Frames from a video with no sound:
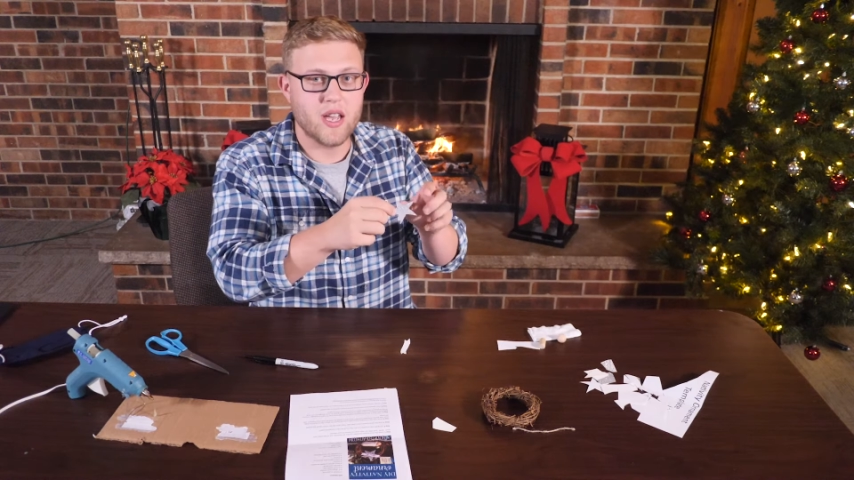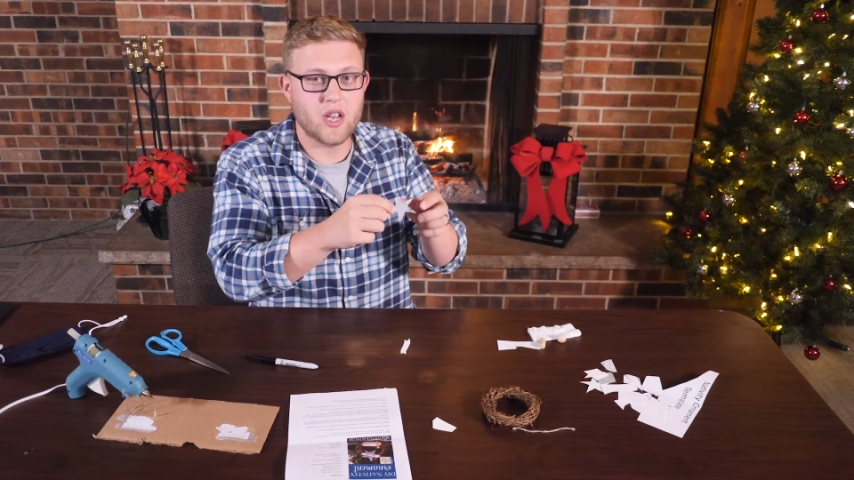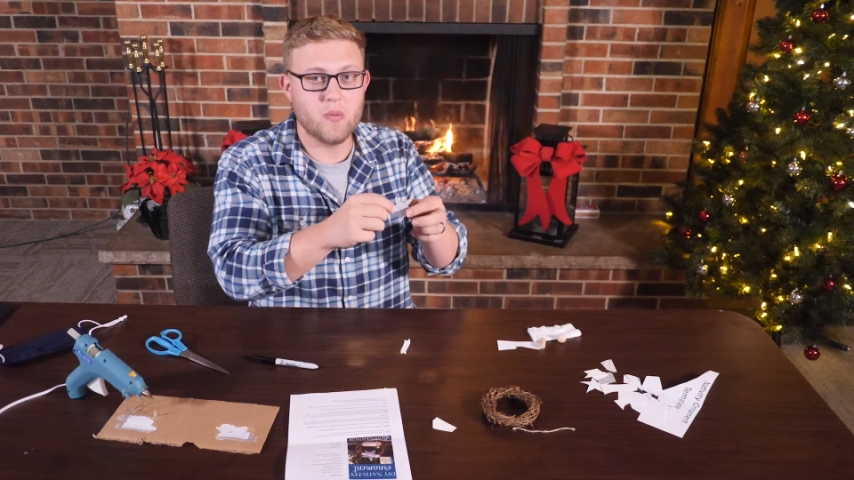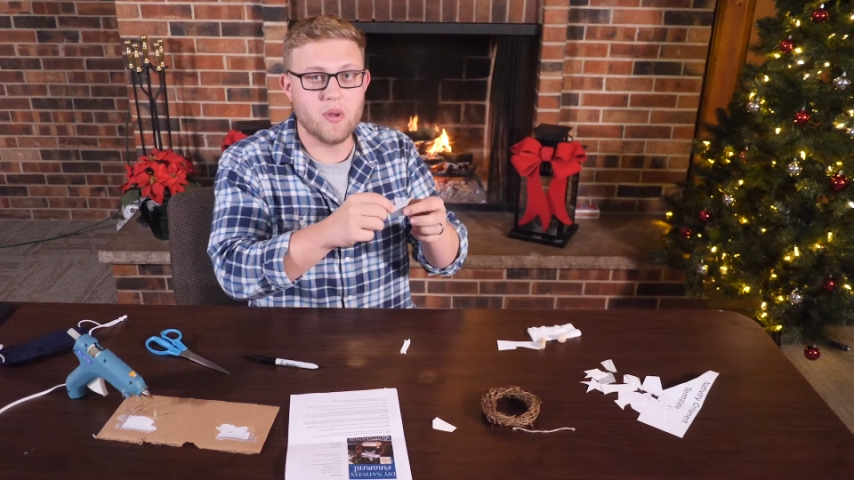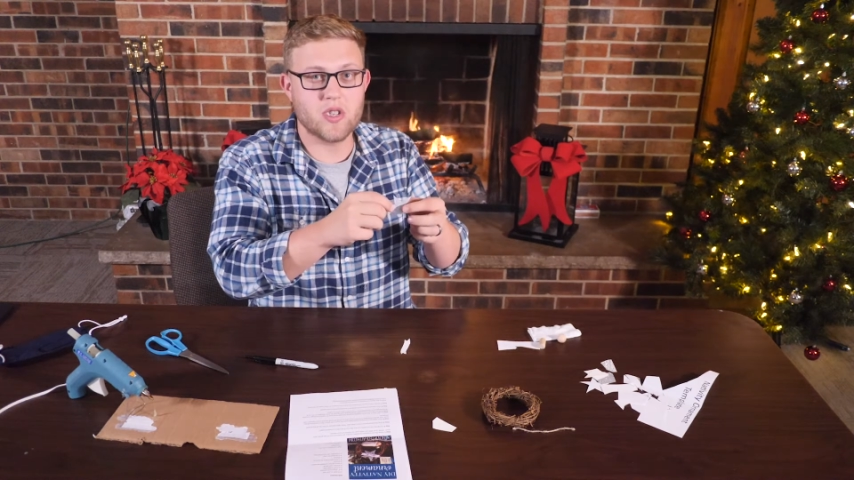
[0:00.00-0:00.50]
It
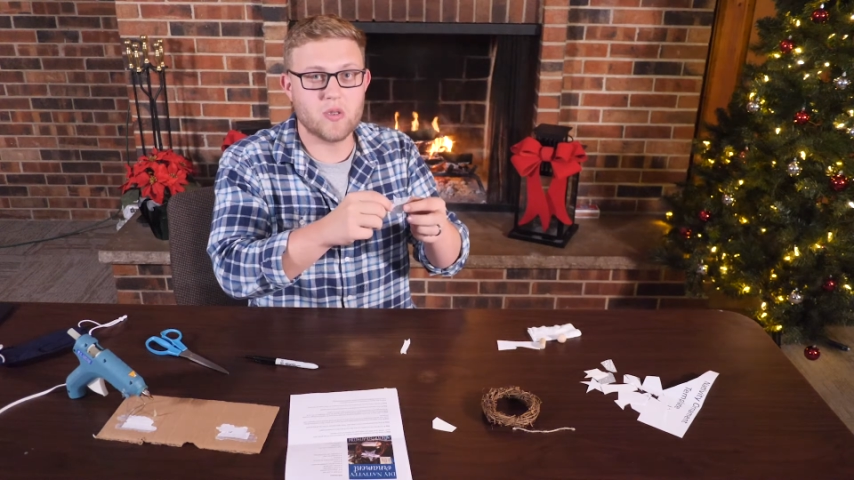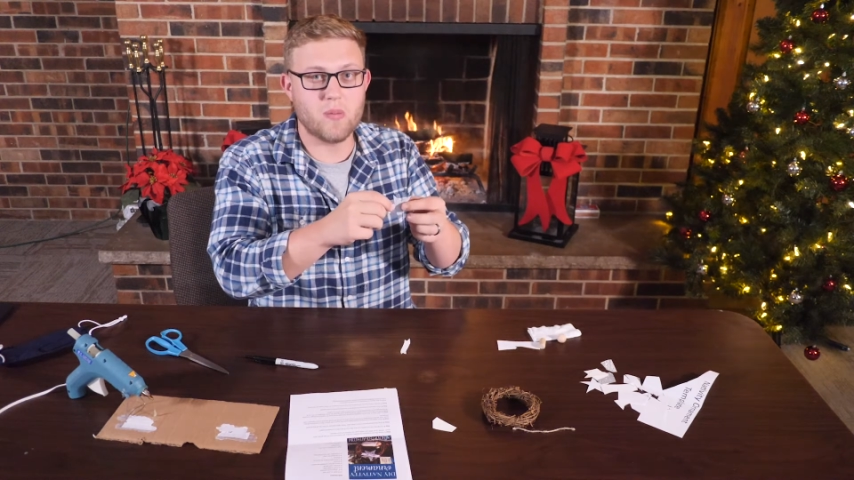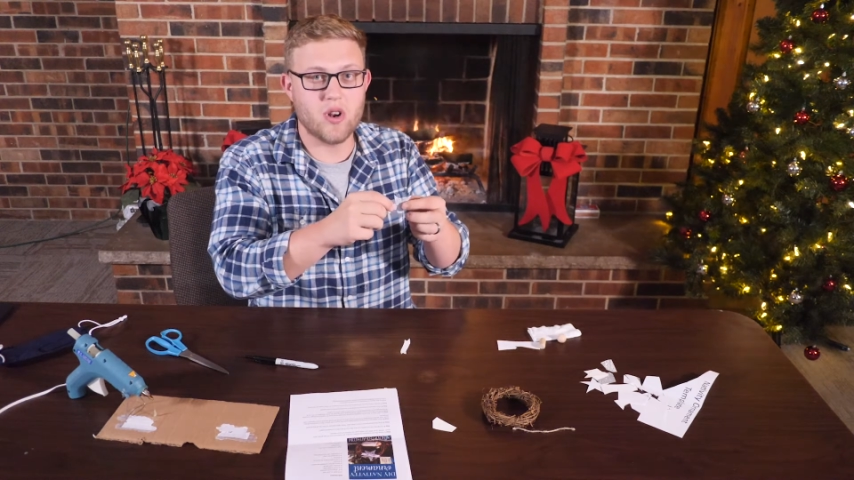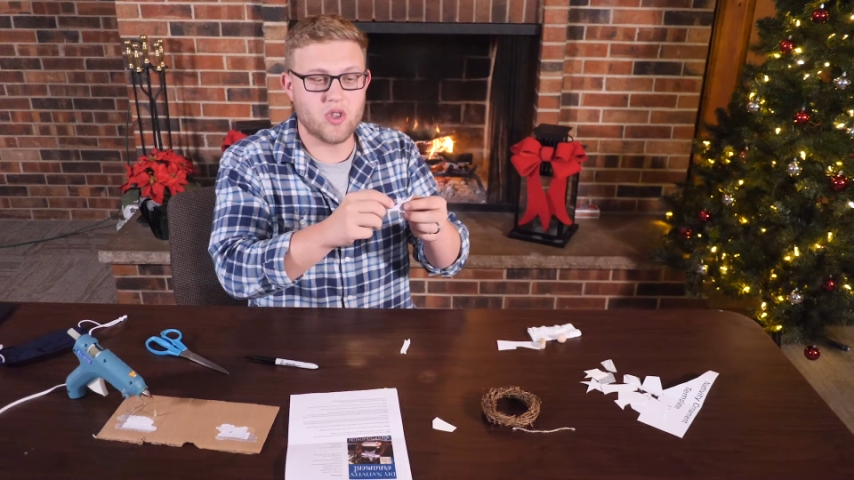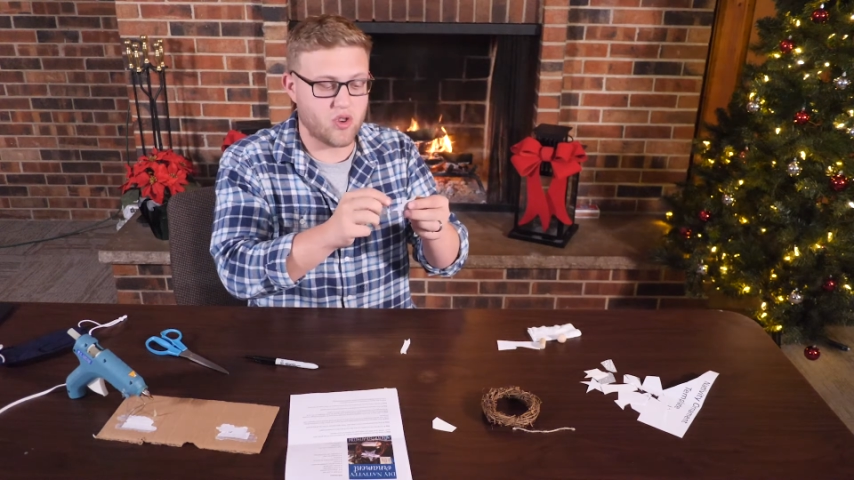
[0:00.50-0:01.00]
could be a
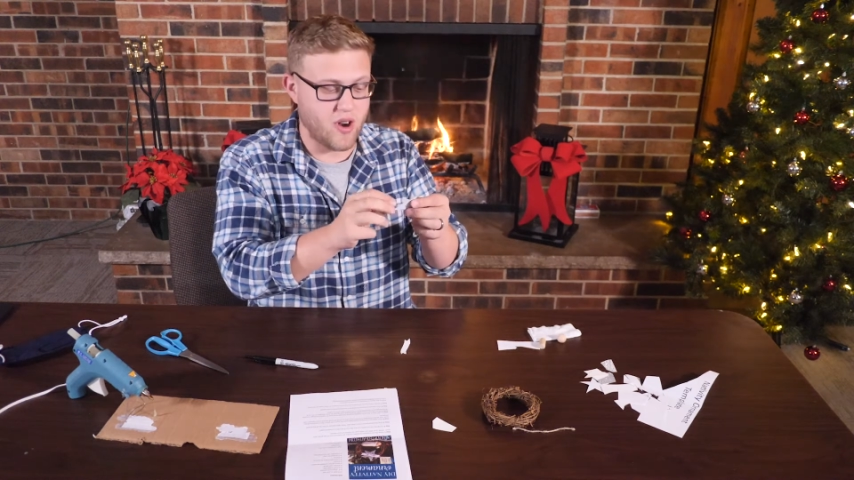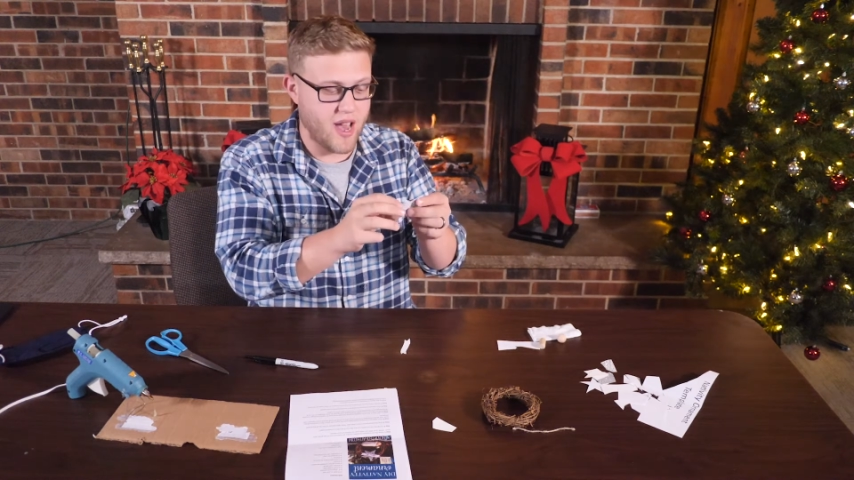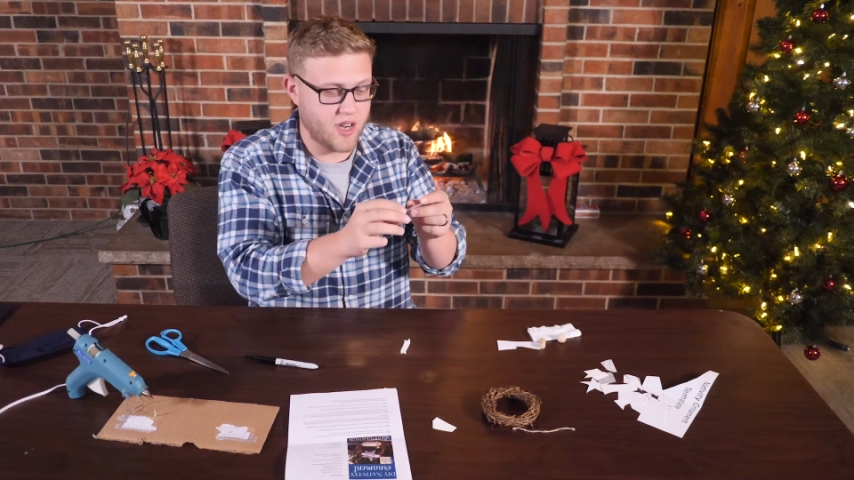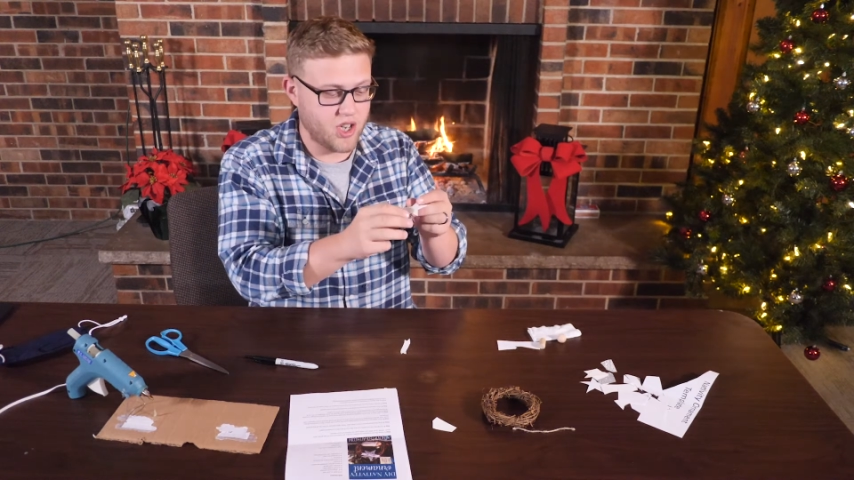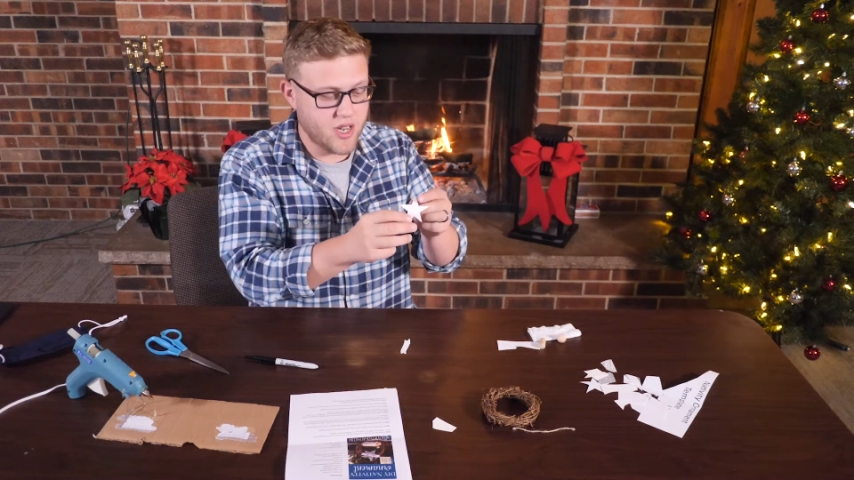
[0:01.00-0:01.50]
smart
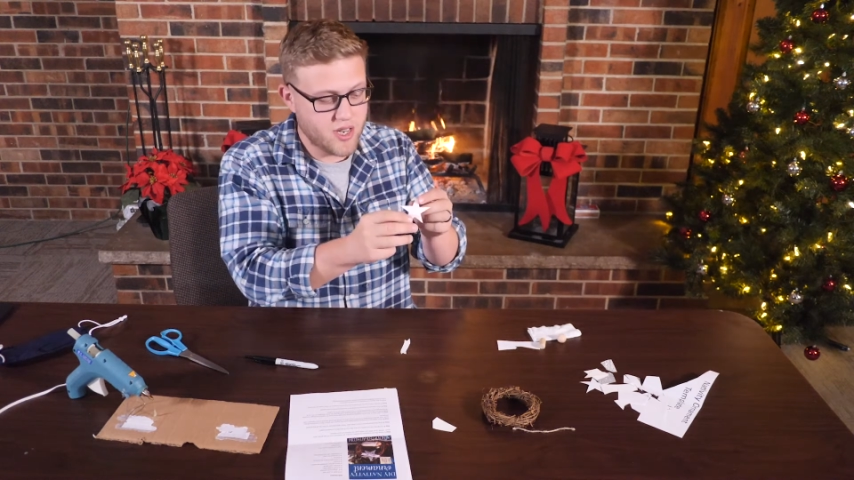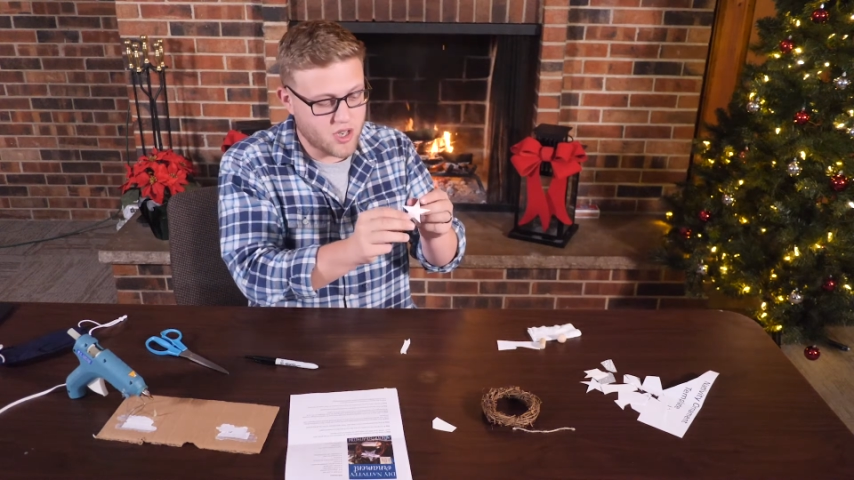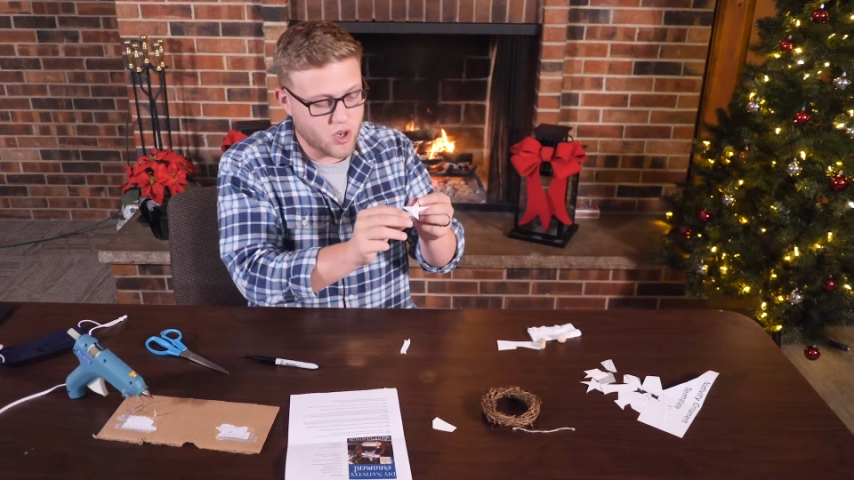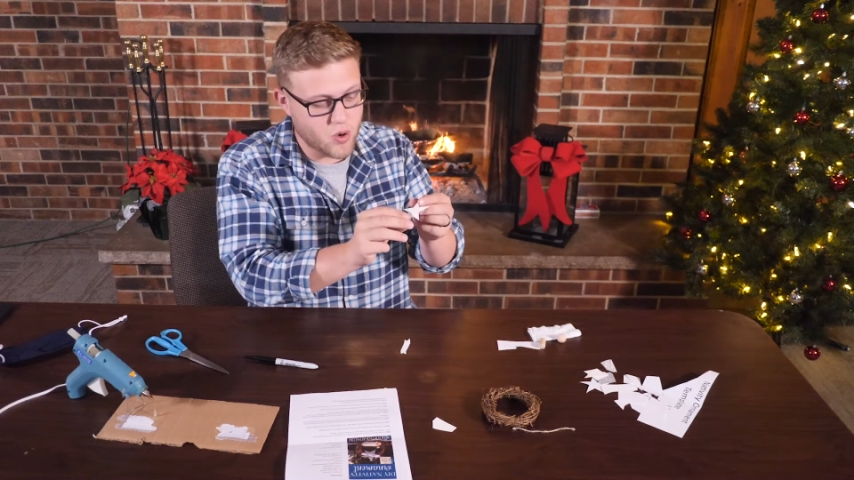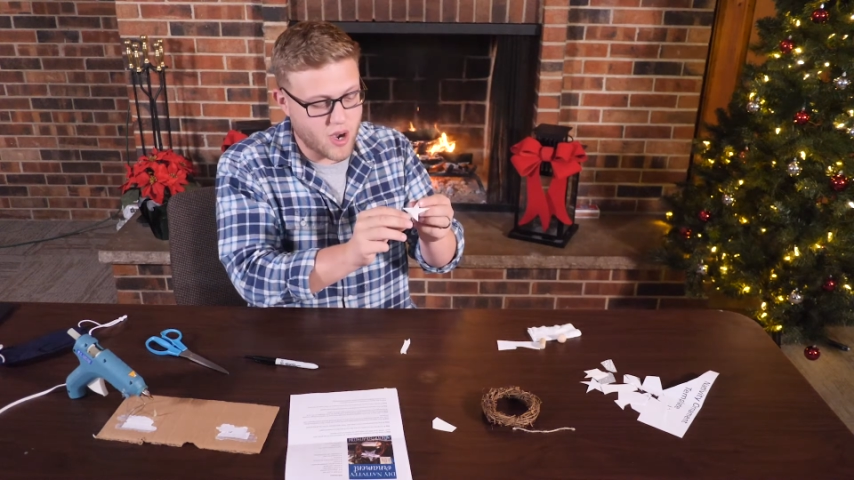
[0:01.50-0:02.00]
strategy
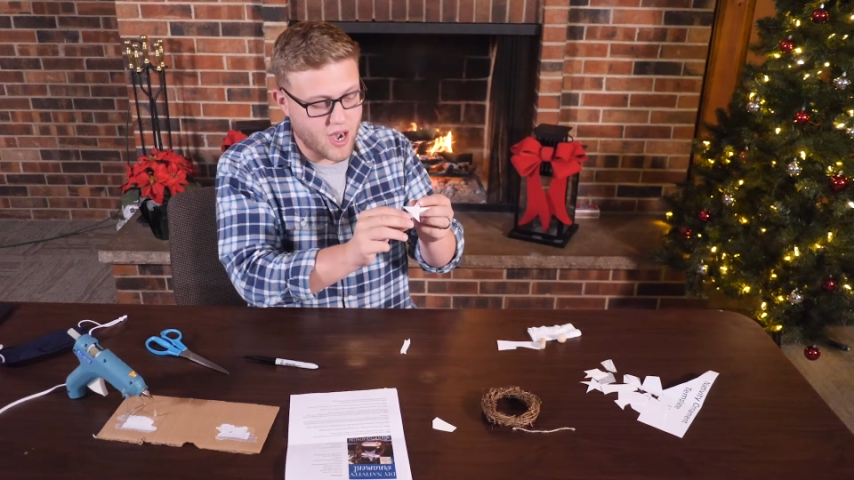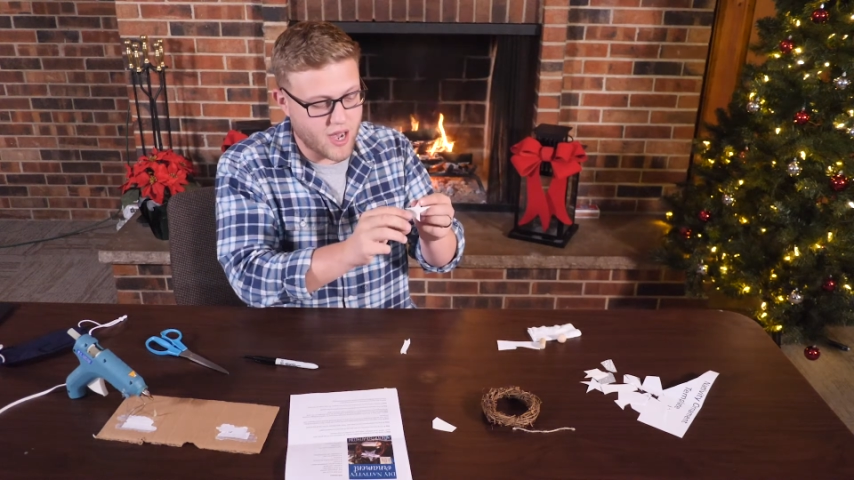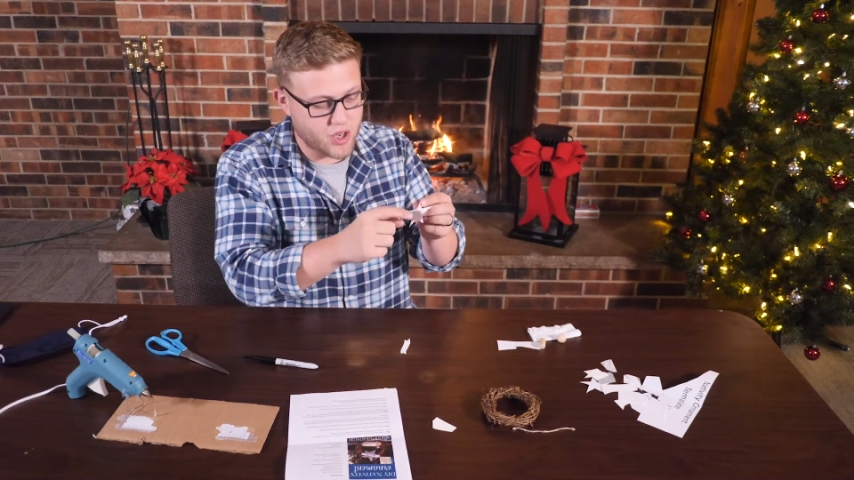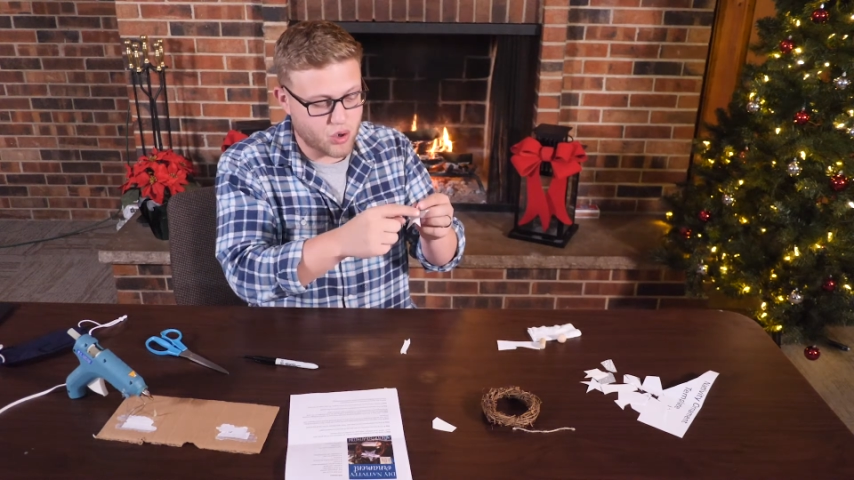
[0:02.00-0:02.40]
to